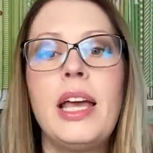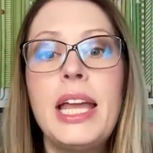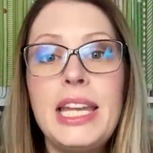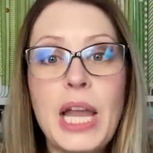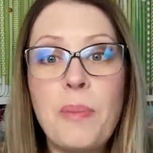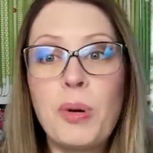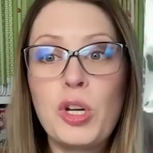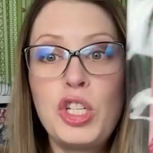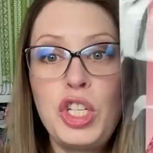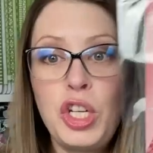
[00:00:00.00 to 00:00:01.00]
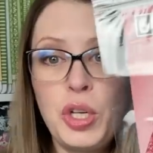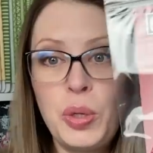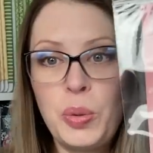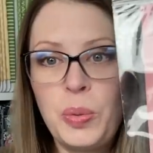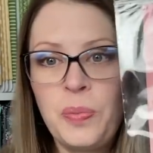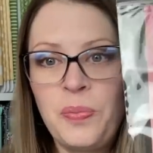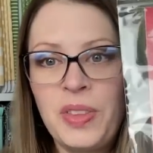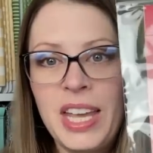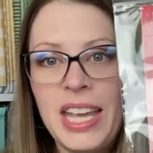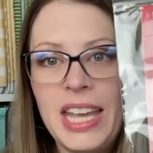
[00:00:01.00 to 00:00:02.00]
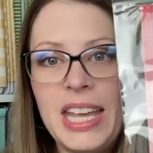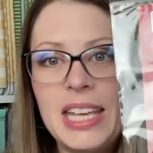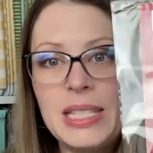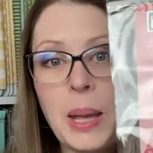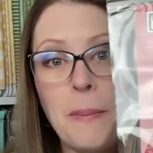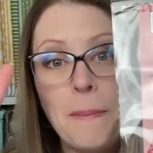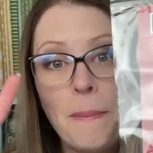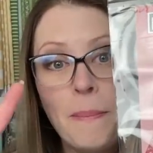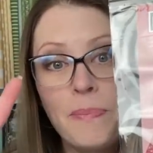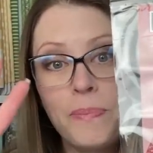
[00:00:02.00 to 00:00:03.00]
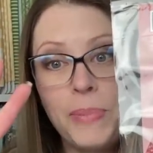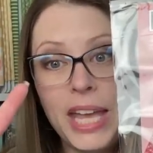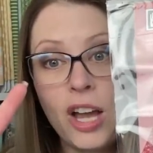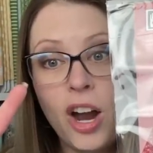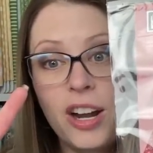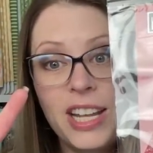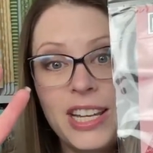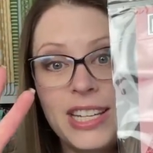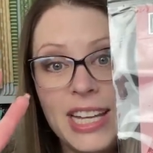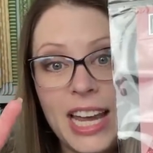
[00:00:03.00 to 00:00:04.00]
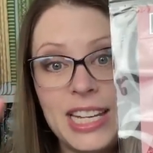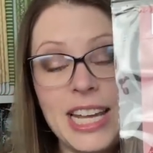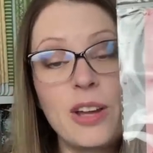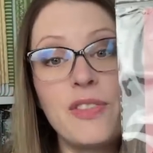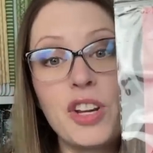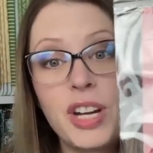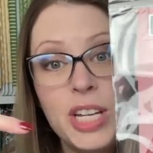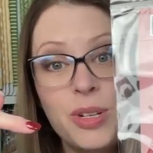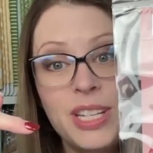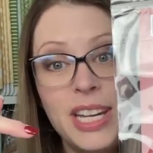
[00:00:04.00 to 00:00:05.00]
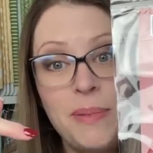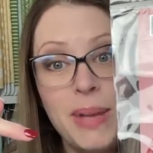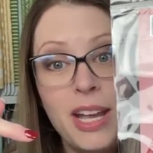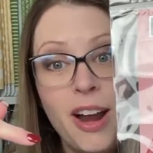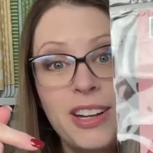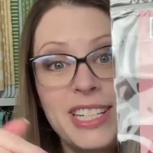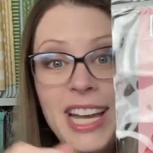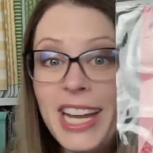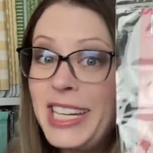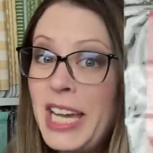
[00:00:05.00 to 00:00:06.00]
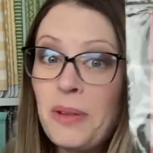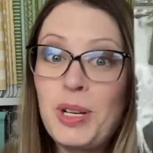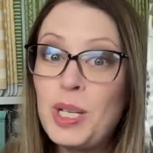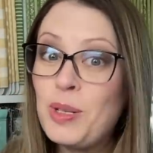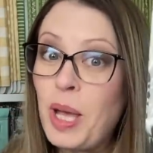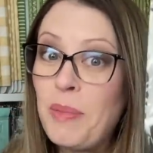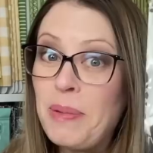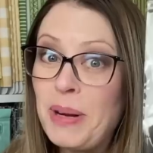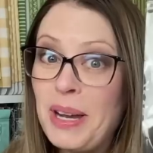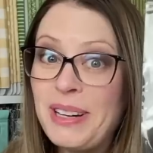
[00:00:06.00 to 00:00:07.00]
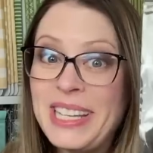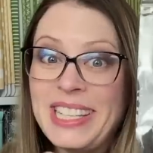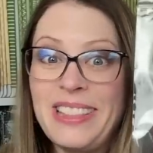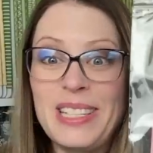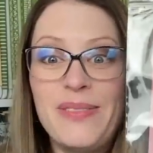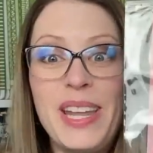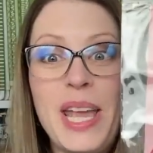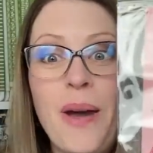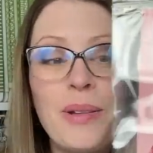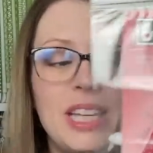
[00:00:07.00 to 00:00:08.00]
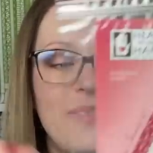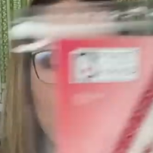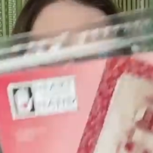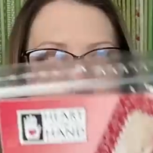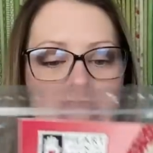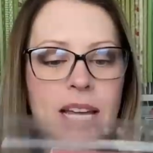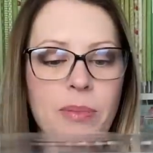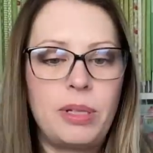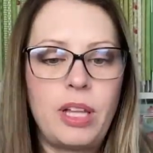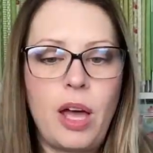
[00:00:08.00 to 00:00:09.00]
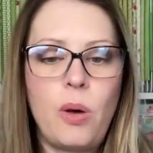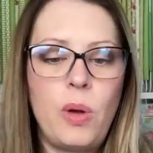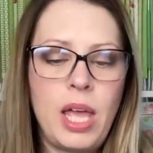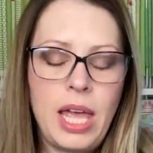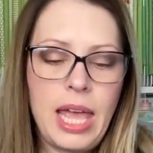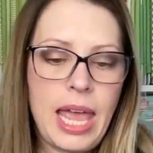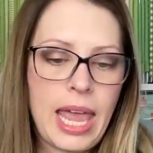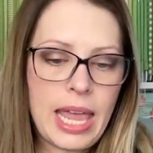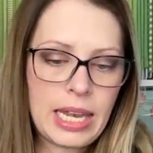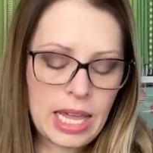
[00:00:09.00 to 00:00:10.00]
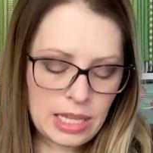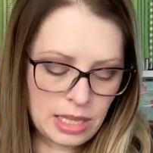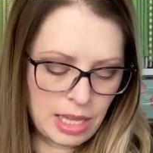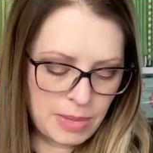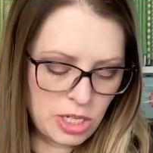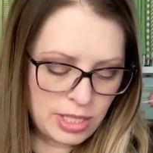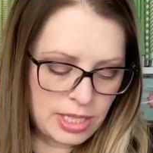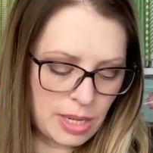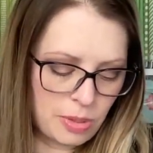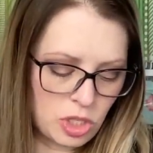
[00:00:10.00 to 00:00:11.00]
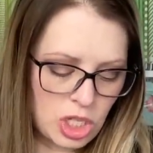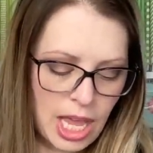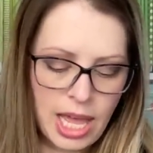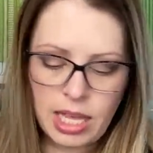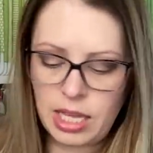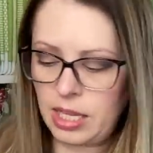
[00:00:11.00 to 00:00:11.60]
Number two is Big Hearted Tiny Town. If you're interested in Big Hearted Tiny Town, which you saw my progress in this video, leave a comment down below. And let me just double check.